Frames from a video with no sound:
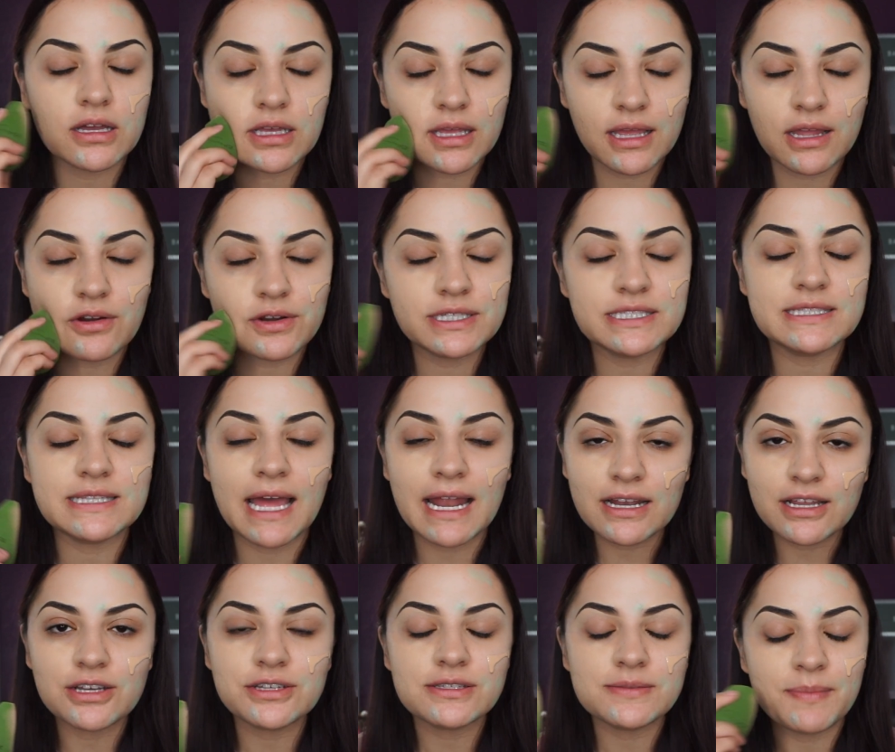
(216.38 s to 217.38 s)

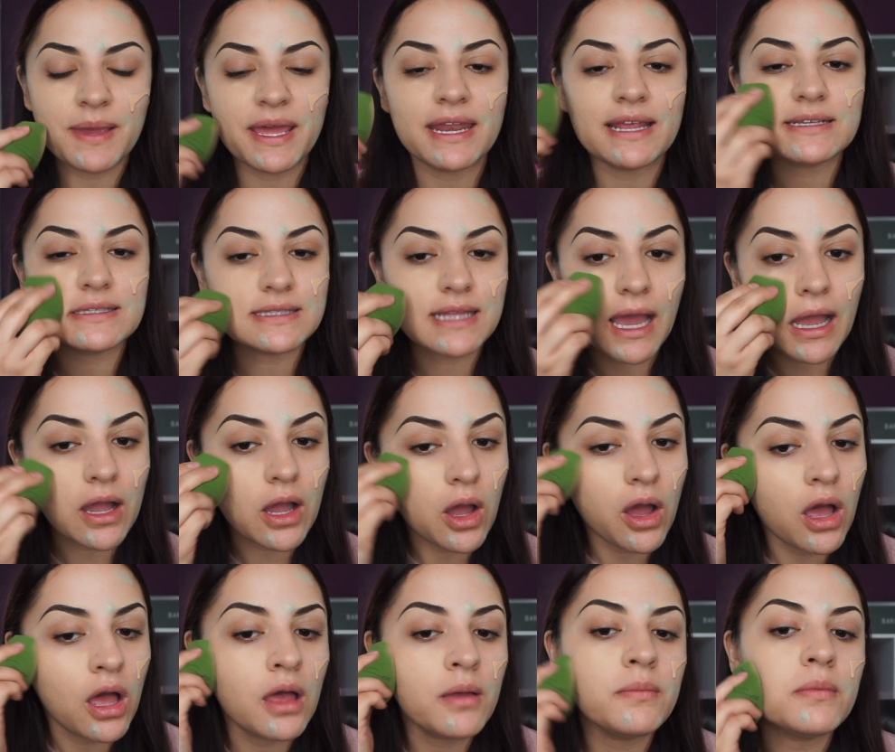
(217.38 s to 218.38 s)

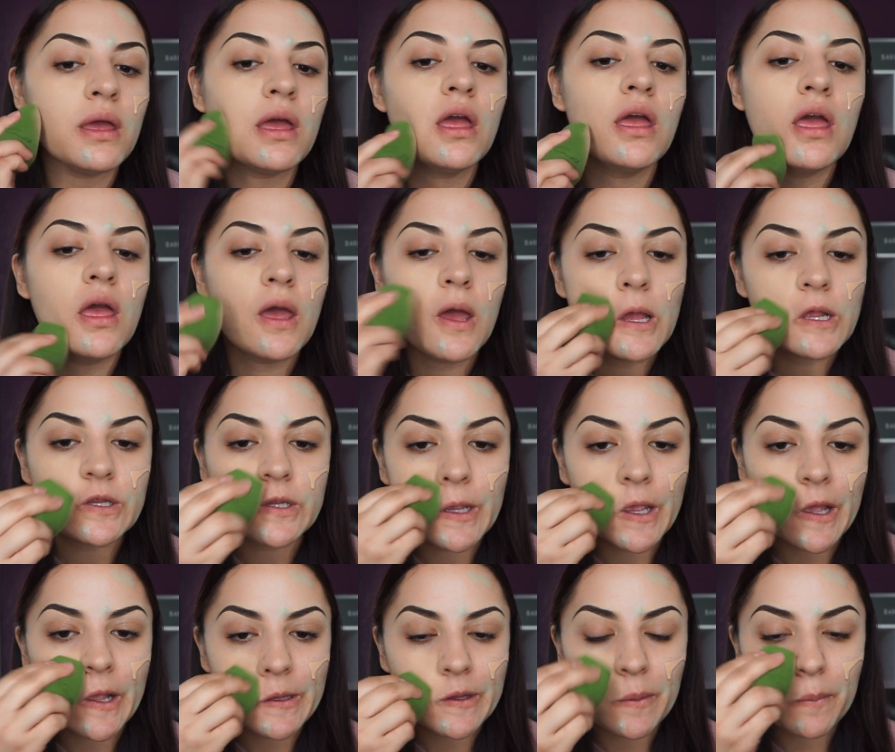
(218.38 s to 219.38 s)
crystalcosmetics.com. She
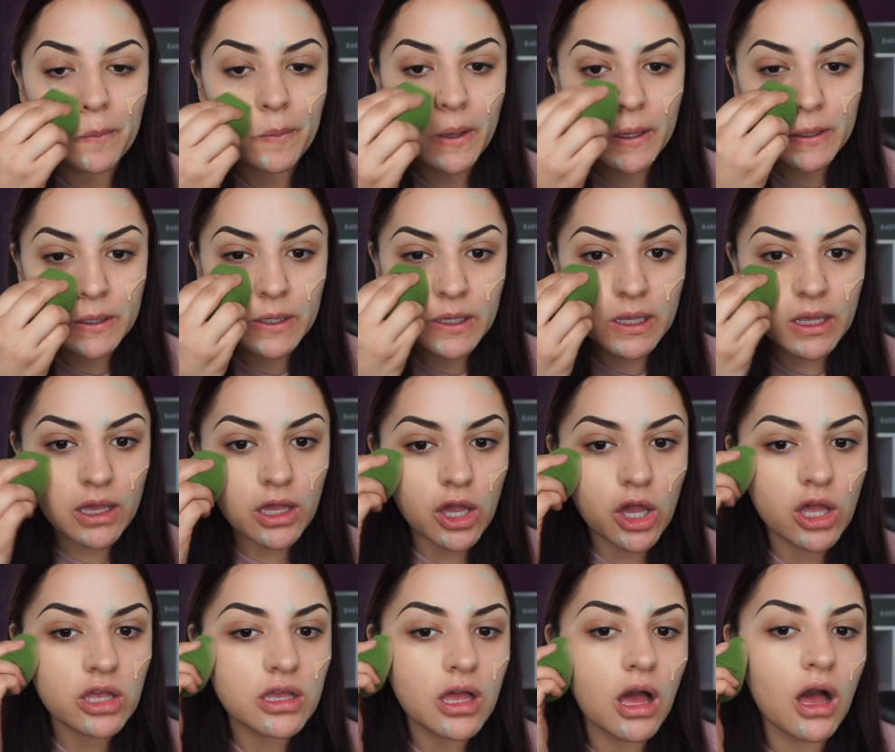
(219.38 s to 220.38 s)
has a bunch of
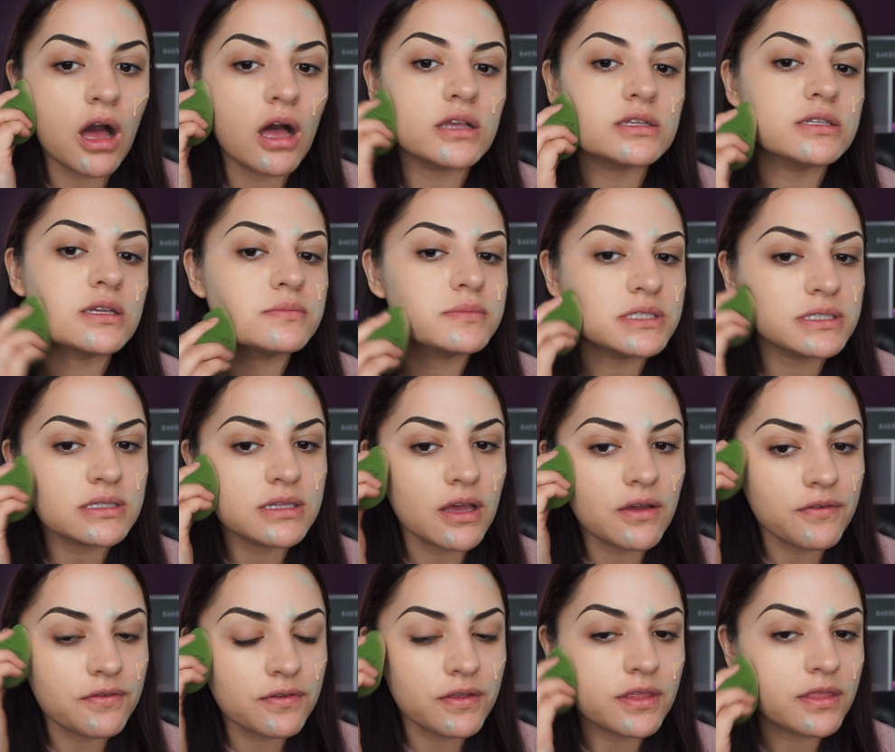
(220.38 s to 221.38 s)
awesome
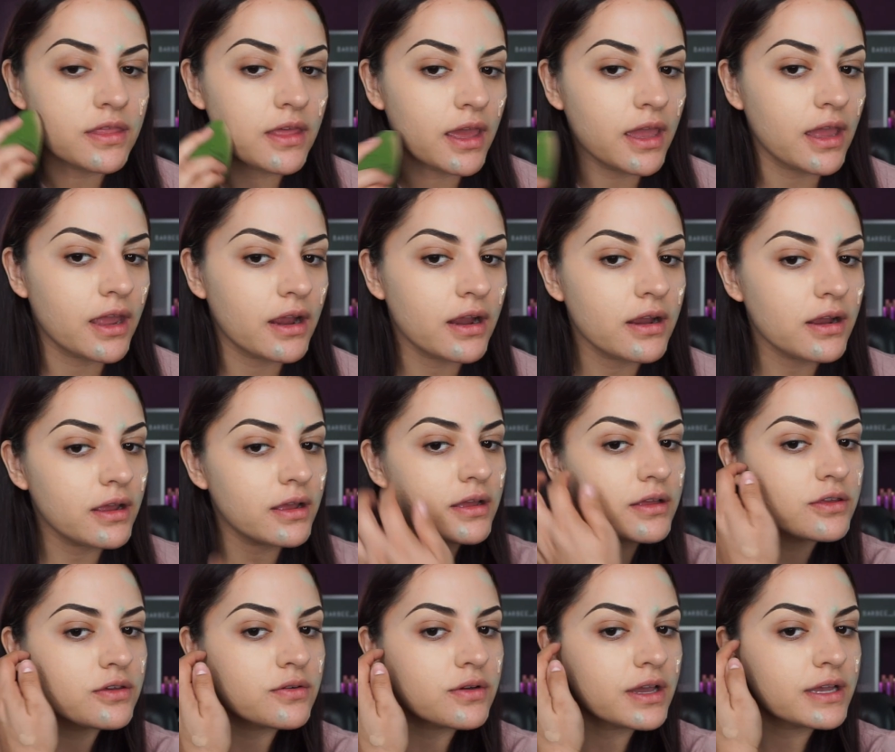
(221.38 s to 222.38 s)
stuff there.
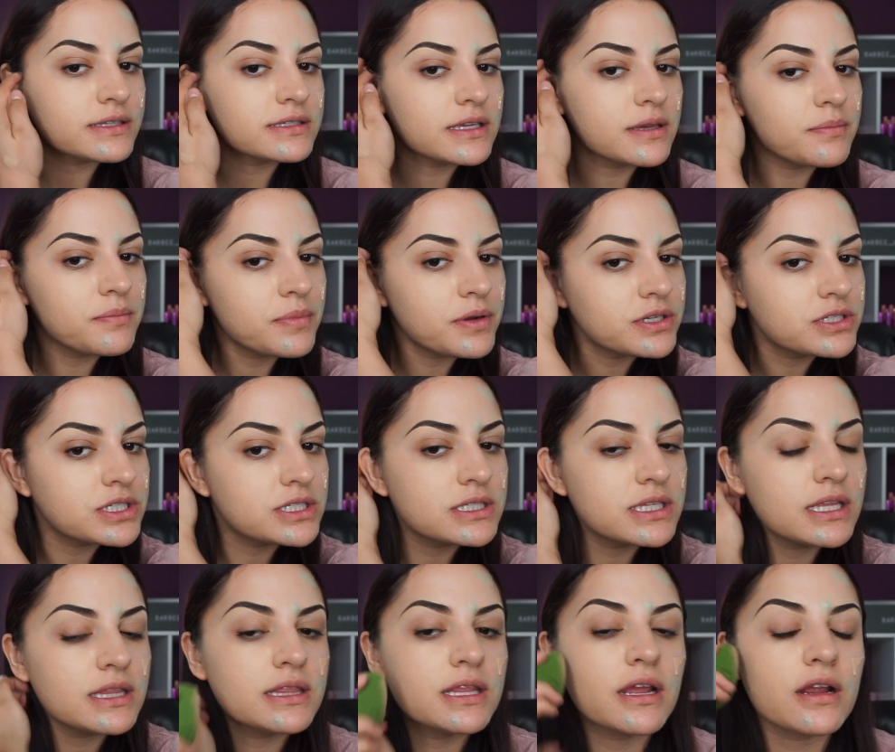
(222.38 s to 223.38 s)
You guys can purchase
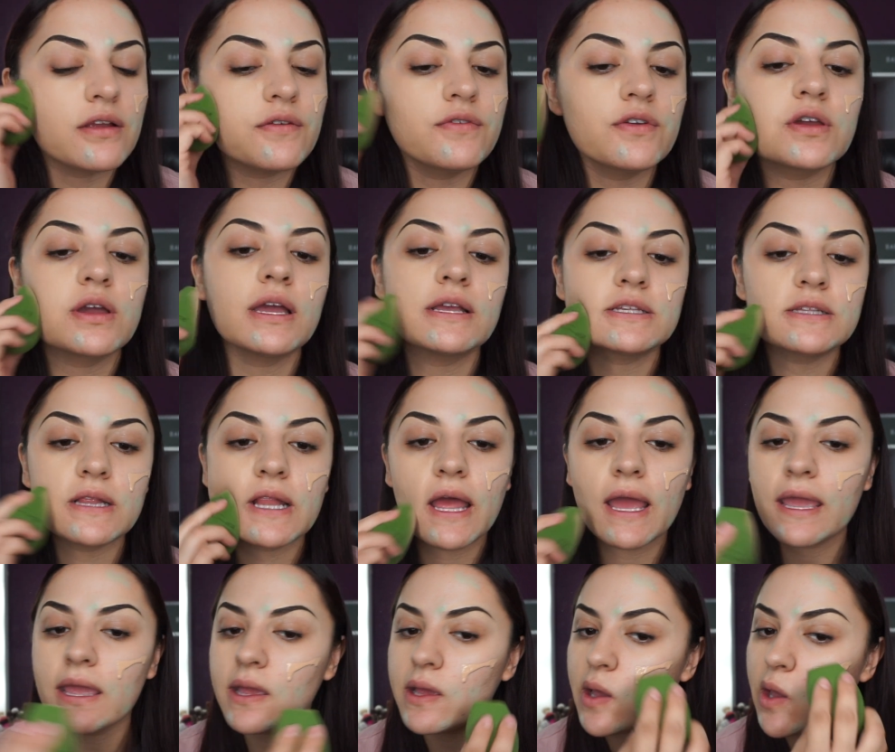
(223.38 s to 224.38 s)
it there if you guys
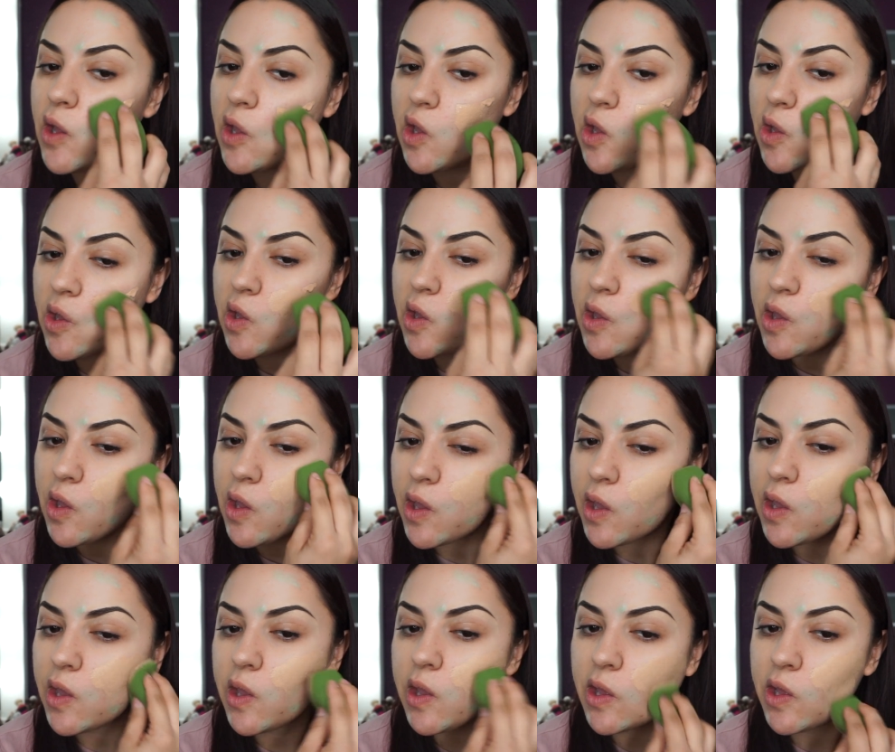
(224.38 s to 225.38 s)
like.
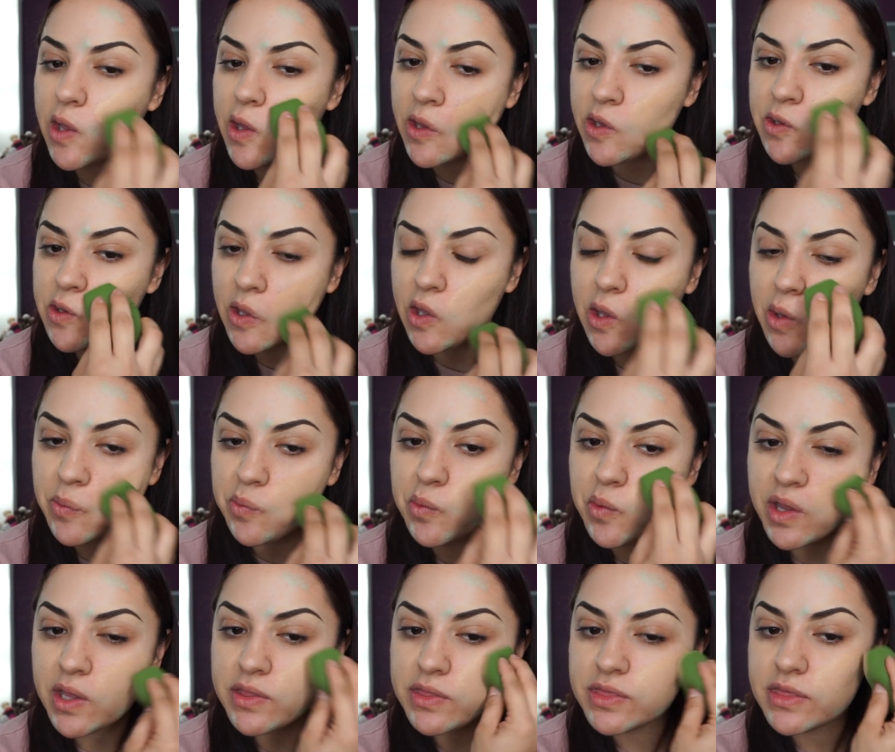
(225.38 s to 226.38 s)
And
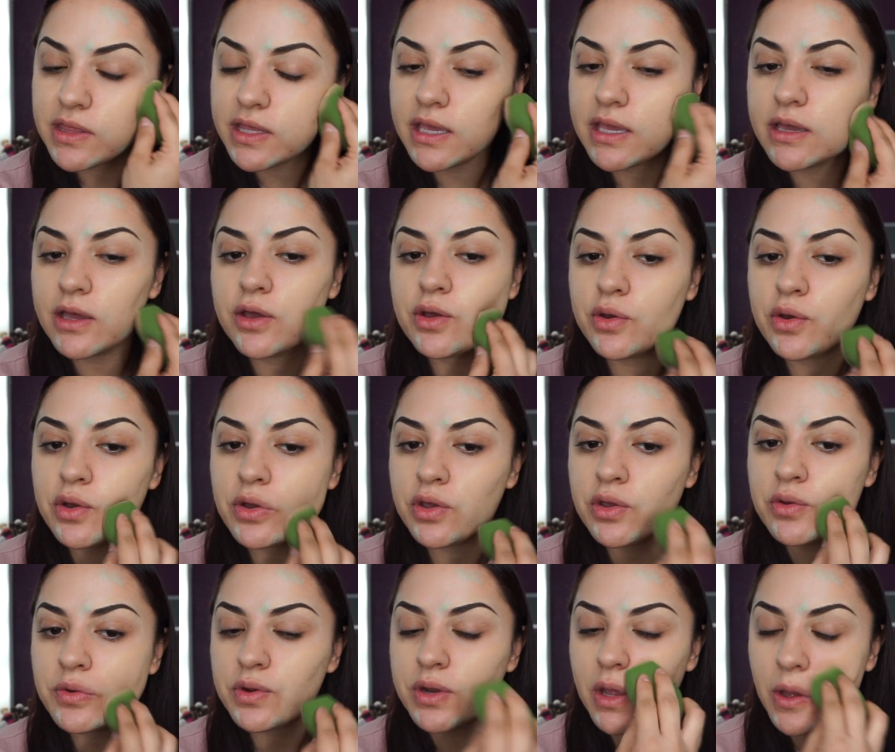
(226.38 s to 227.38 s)
with the
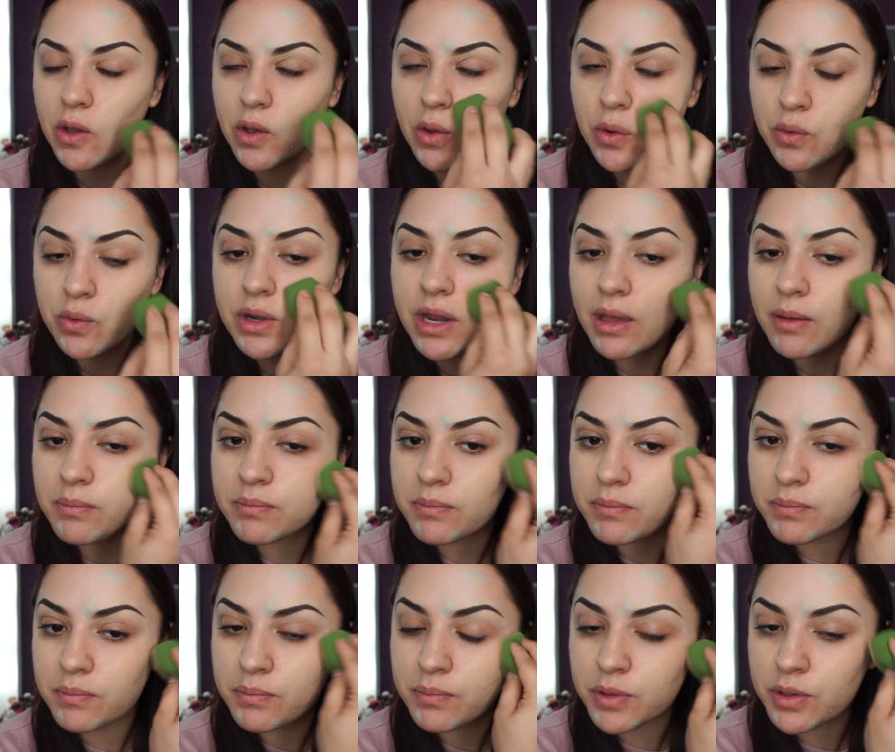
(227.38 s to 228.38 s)
Huda
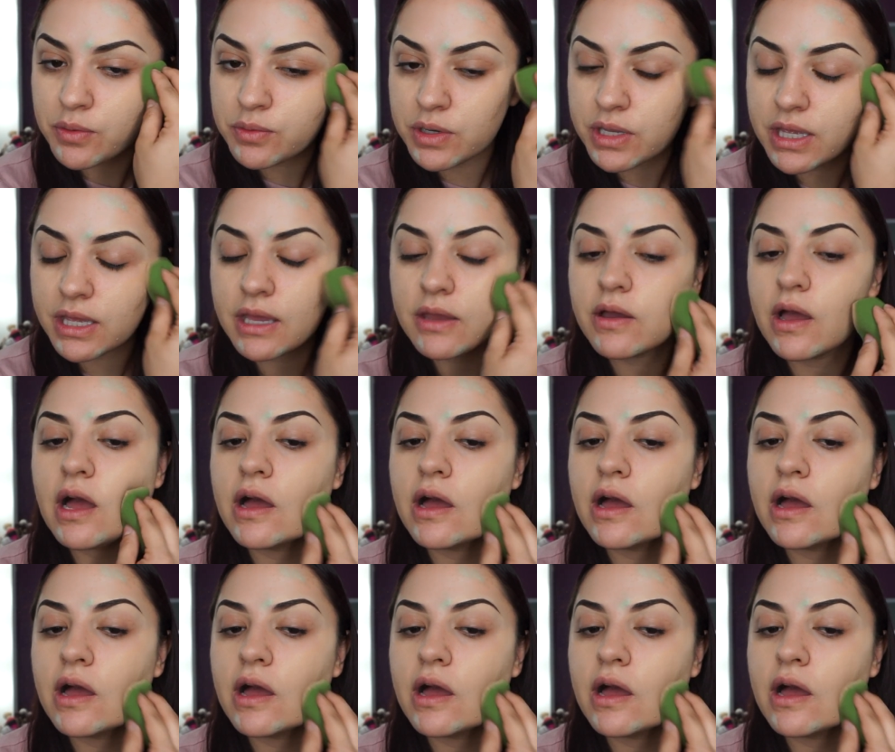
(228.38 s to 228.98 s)
Beauty